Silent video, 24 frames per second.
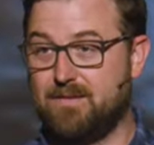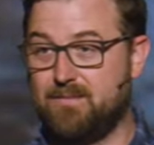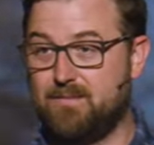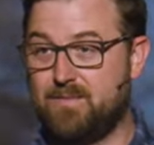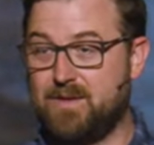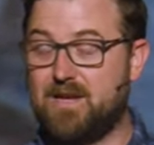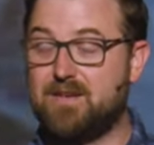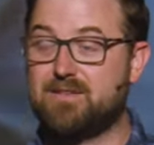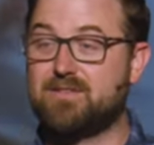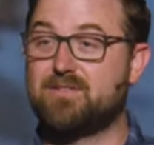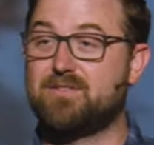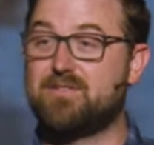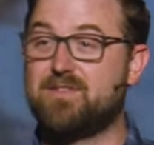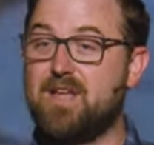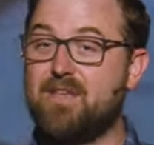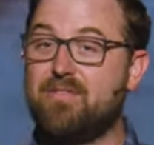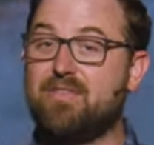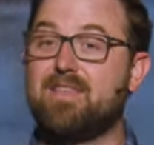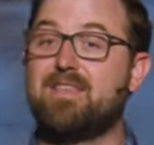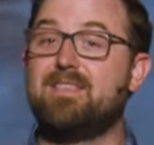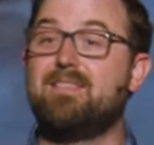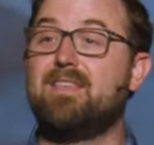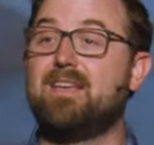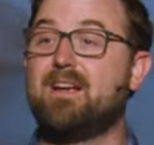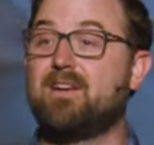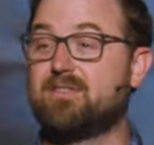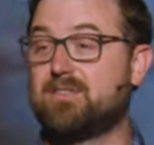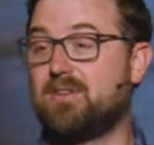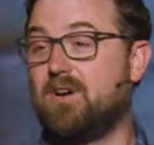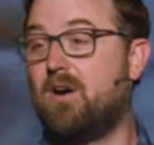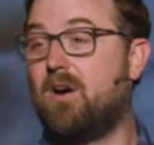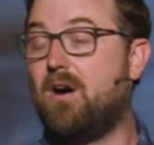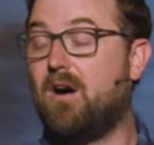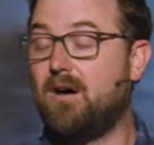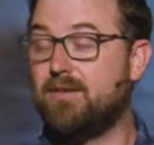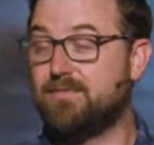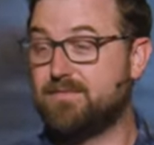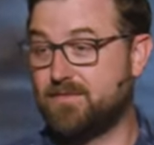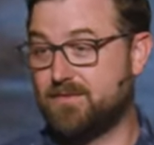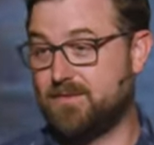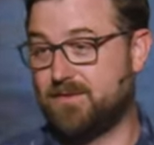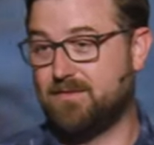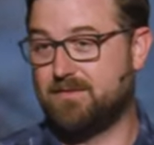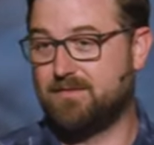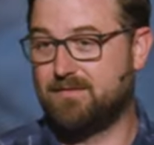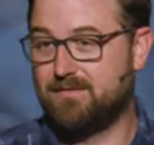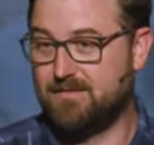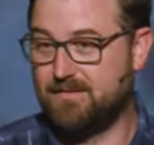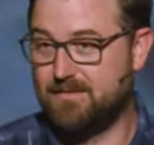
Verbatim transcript: because there's nothing there to offer.